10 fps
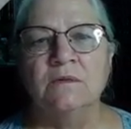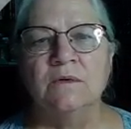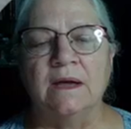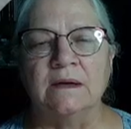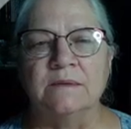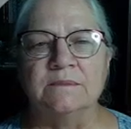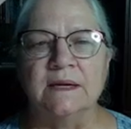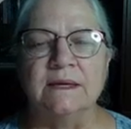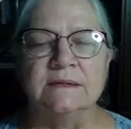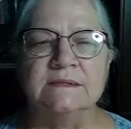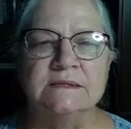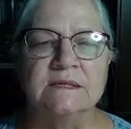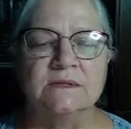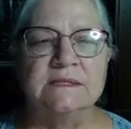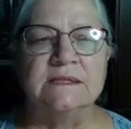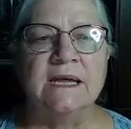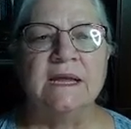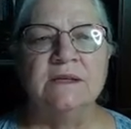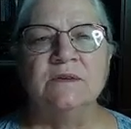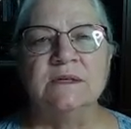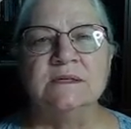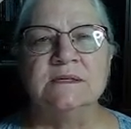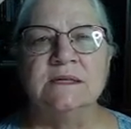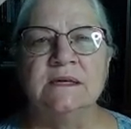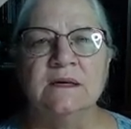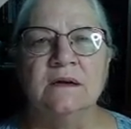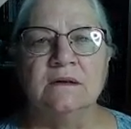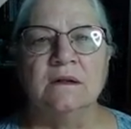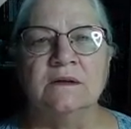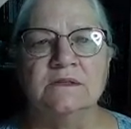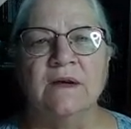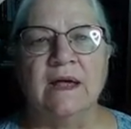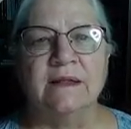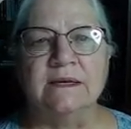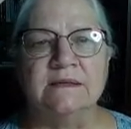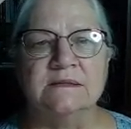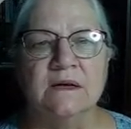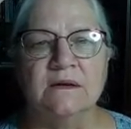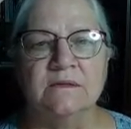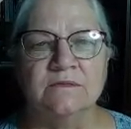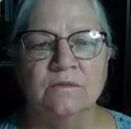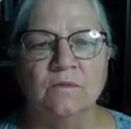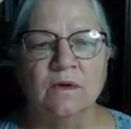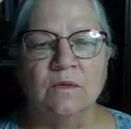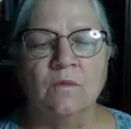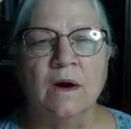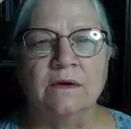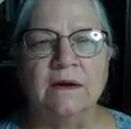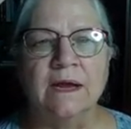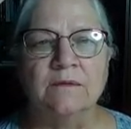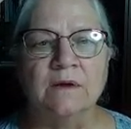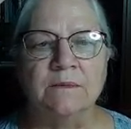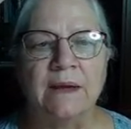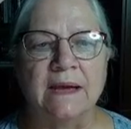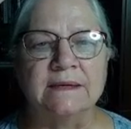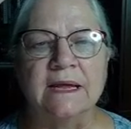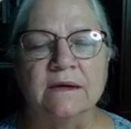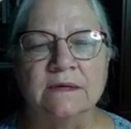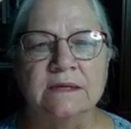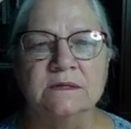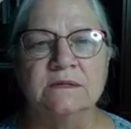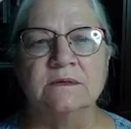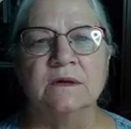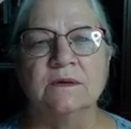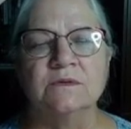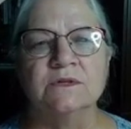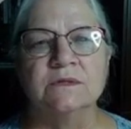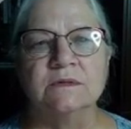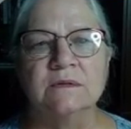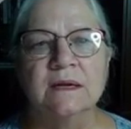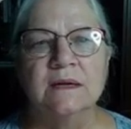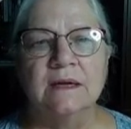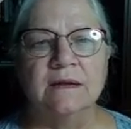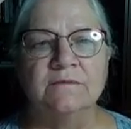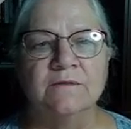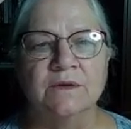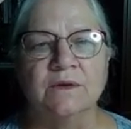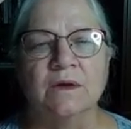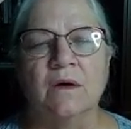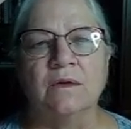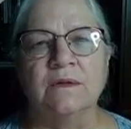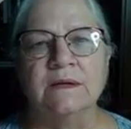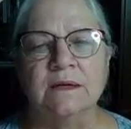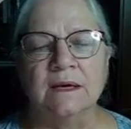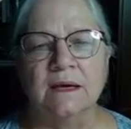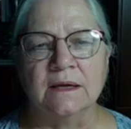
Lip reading: And still today, you can see large valleys of where water had run back down into the ocean and filled all the